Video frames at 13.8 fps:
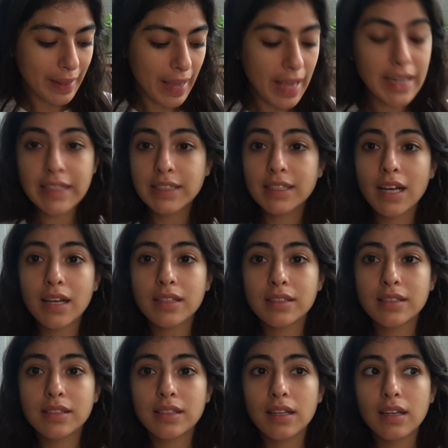and it
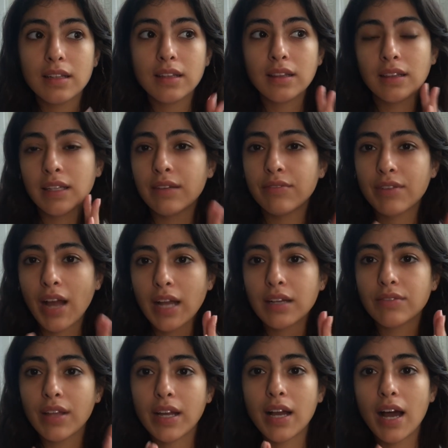does leave kind
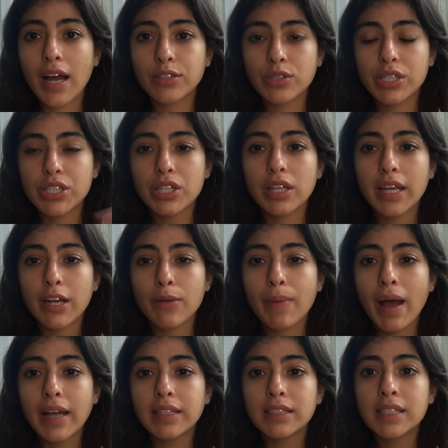of like a hydration layer
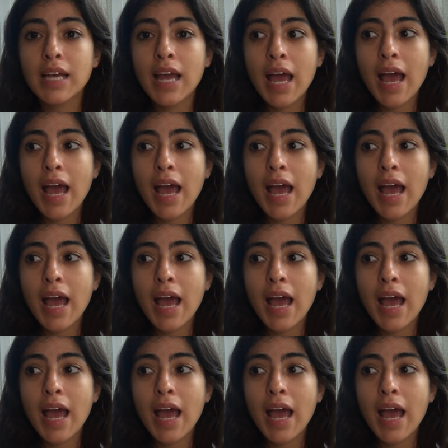behind.